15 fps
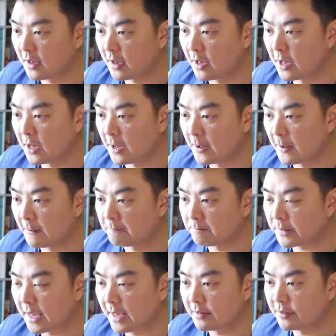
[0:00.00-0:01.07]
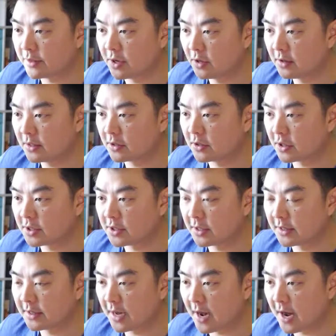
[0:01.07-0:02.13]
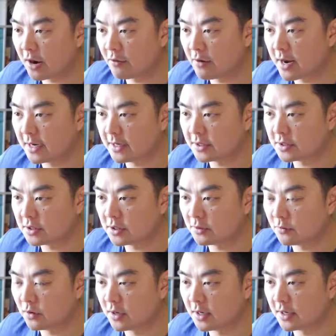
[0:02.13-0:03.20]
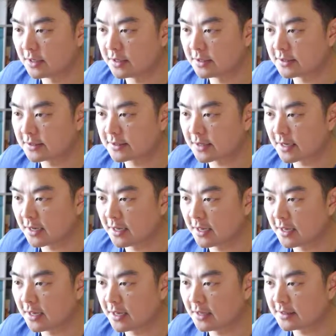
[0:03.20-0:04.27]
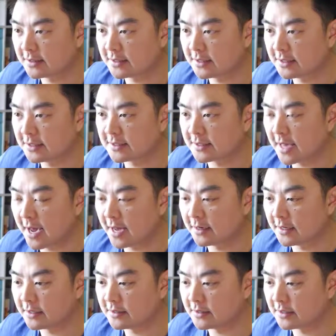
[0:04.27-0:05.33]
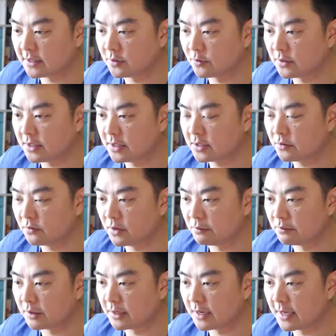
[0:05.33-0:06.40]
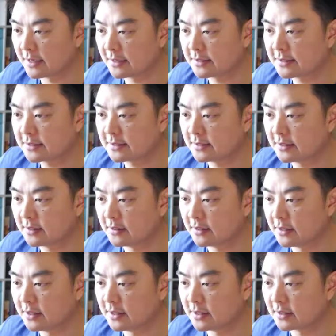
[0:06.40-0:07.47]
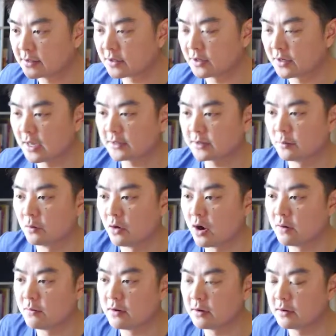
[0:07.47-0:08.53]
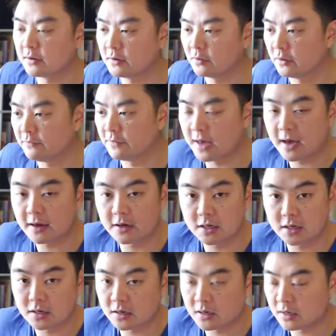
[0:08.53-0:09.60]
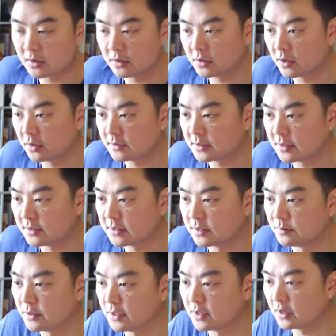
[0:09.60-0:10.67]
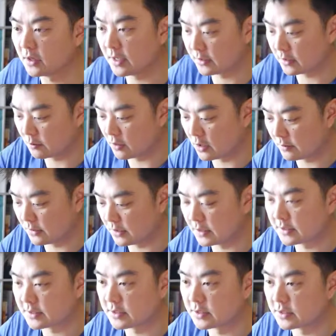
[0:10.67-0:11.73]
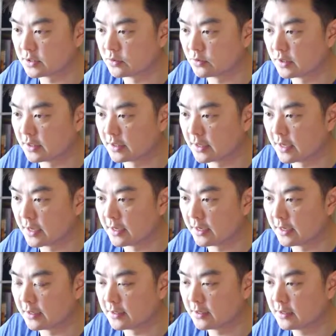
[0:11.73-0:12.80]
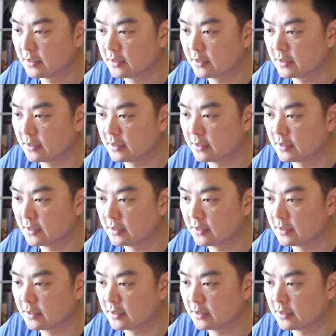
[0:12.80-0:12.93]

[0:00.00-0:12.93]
And the only gotcha that I ran into was, see this add entity, we need to replace so at the moment, if you hadn't gone to this bit, at the moment it's just doing a